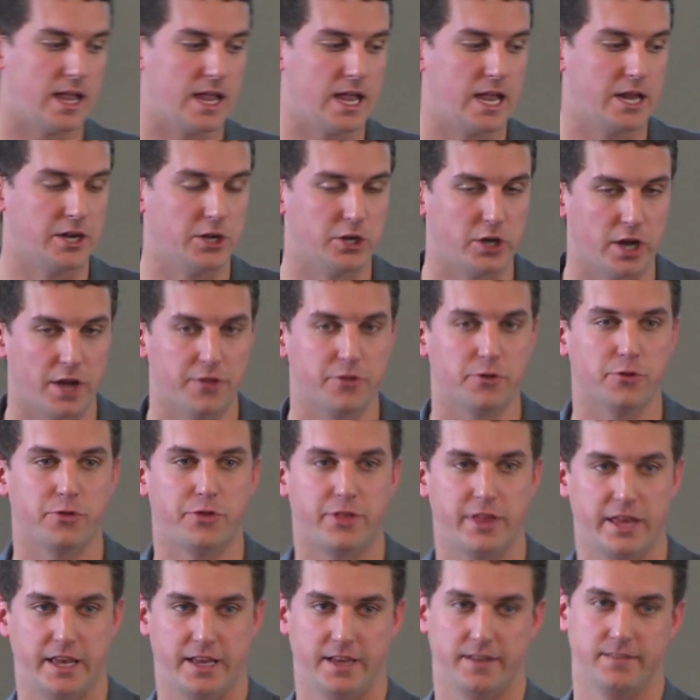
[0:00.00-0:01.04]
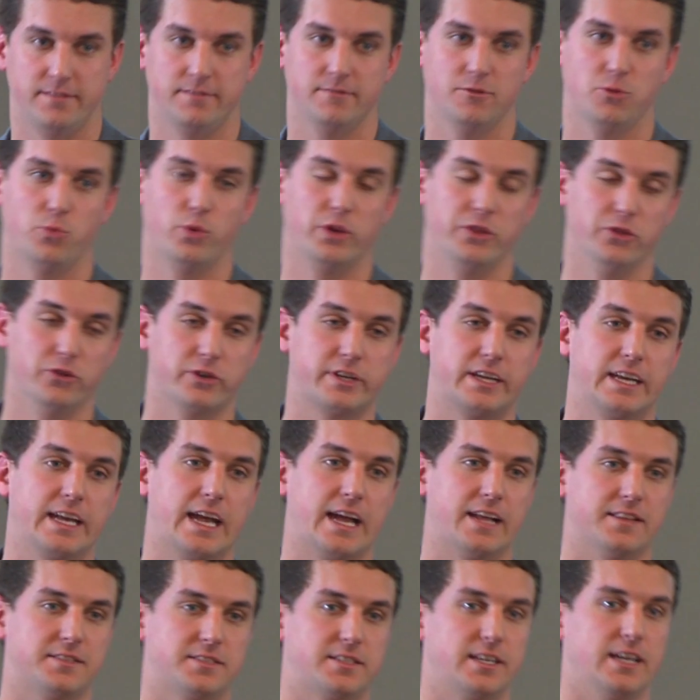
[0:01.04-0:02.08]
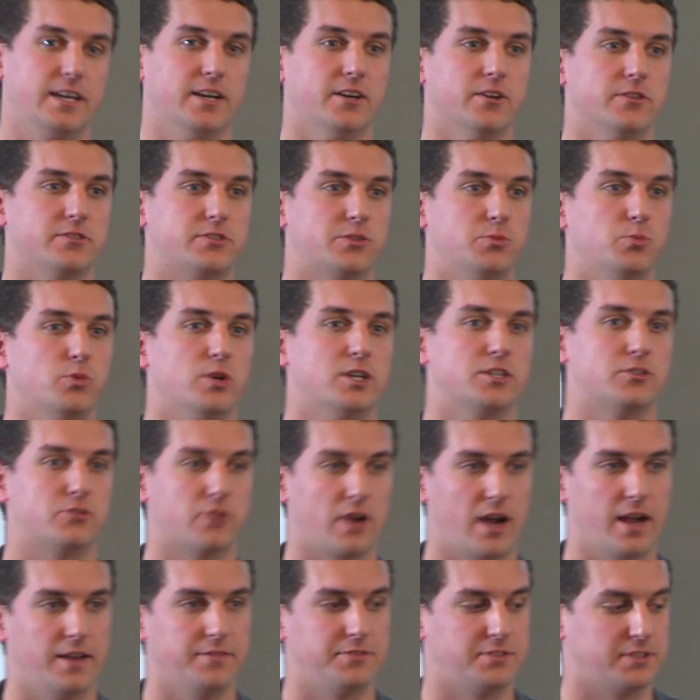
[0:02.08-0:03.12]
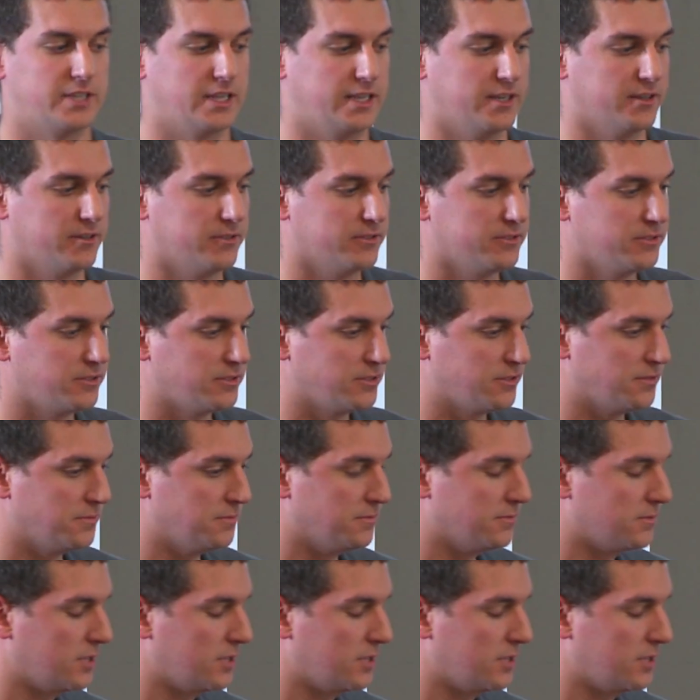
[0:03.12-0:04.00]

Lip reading: another thing, when looking at sales and what drives sales,